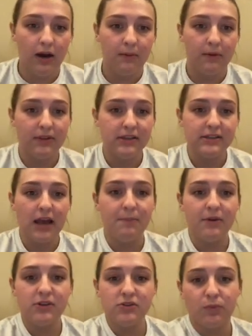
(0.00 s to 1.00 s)
This
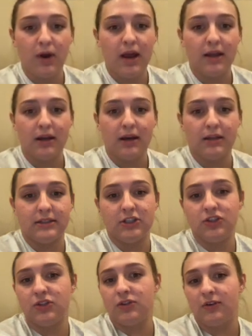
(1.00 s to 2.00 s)
happens when a
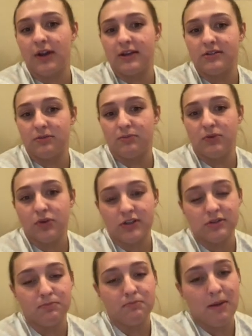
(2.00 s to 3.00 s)
tissue known as the mucous
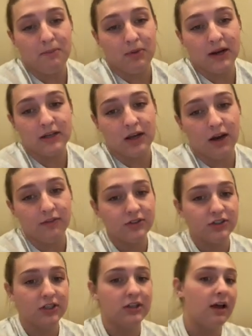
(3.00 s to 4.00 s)
membrane covers the
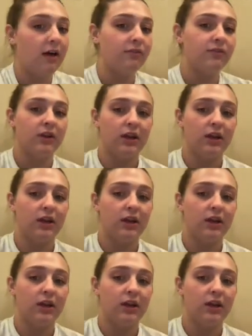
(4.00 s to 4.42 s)
cleft,